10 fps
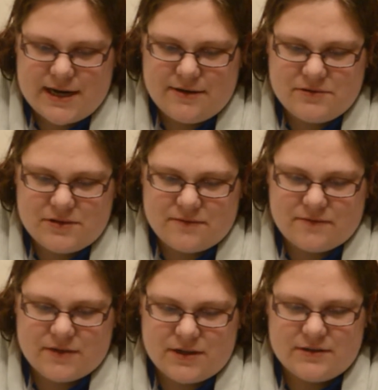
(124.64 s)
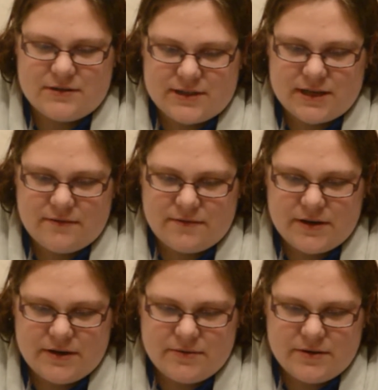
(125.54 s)
Hours of fun, safe
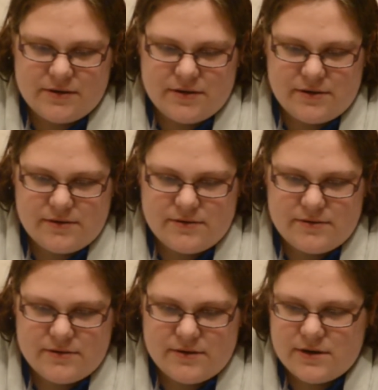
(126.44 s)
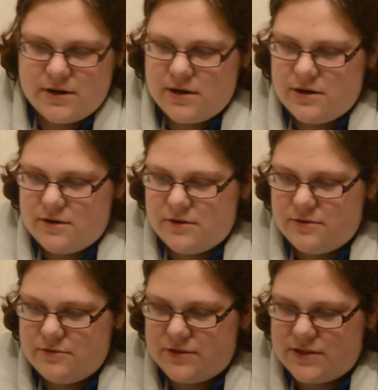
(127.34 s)
anywhere.
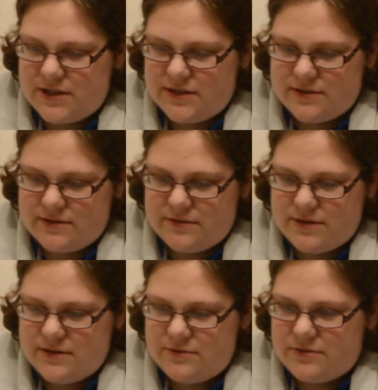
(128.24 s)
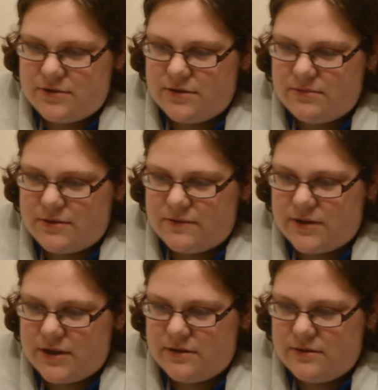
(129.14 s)
All season, indoor snowball
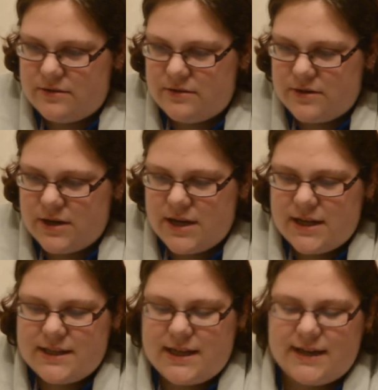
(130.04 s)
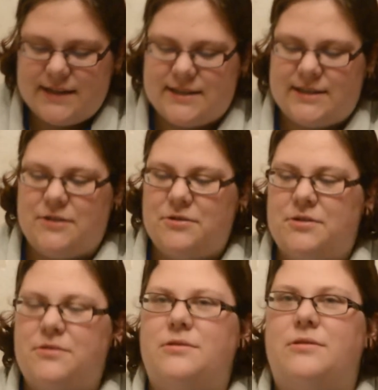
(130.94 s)
fight. That is so
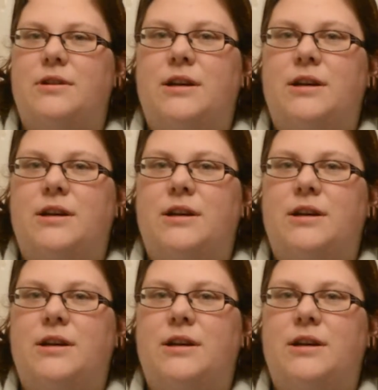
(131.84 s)
cool.